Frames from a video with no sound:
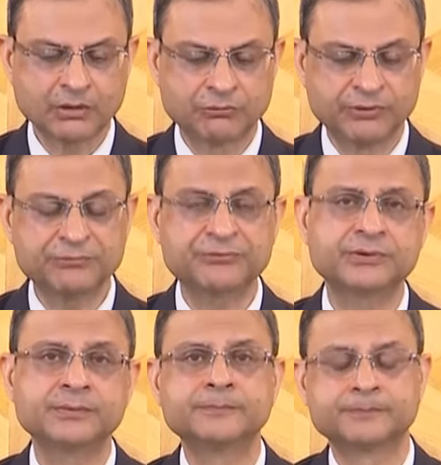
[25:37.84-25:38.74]

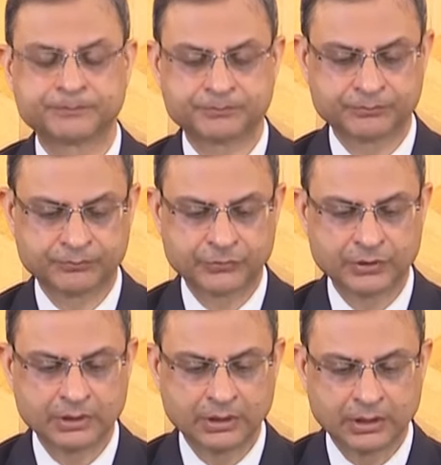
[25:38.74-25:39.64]
Fifth,
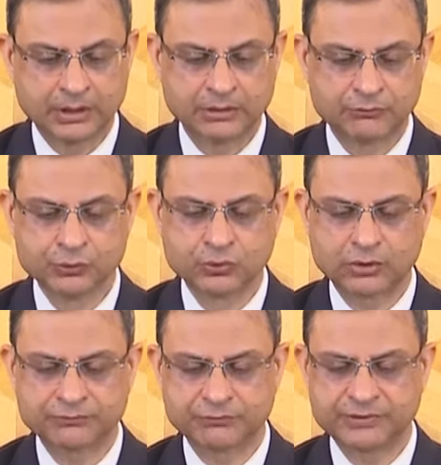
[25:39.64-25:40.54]
in view
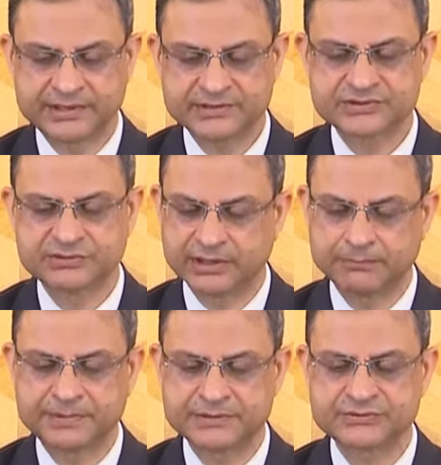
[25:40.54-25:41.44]
of the various
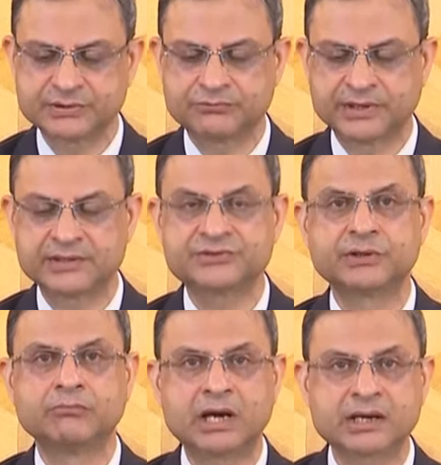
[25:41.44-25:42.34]
developments in
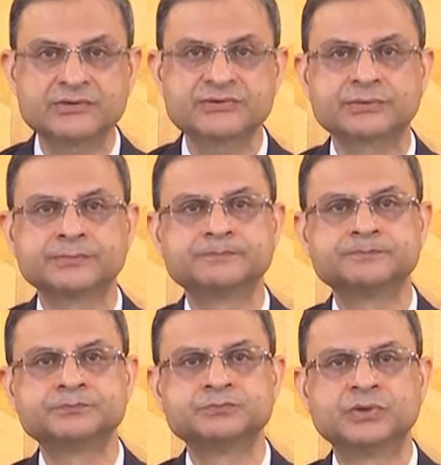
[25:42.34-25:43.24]
financial markets
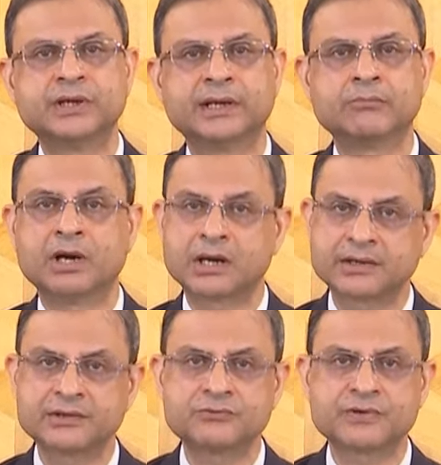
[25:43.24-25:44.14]
and
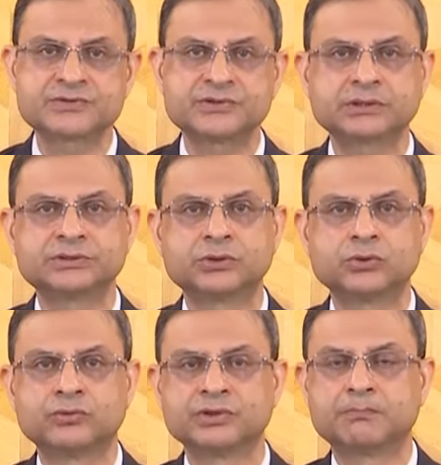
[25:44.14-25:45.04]
market infrastructure
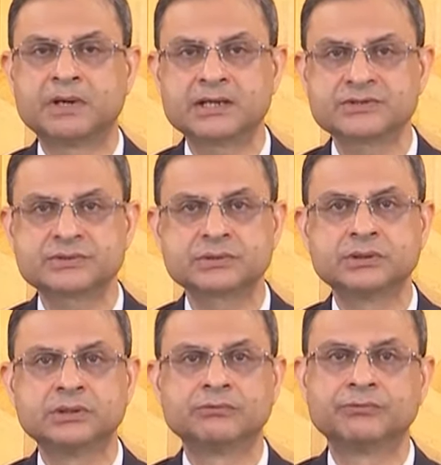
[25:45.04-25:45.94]
over the past
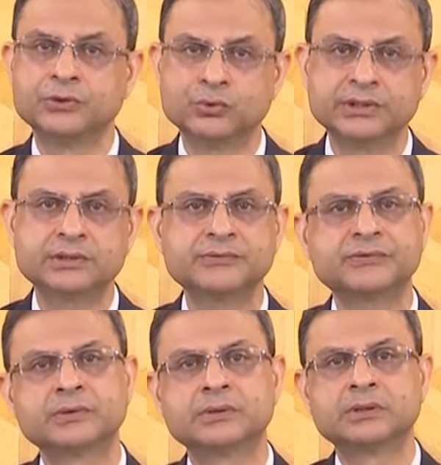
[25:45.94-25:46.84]
few years,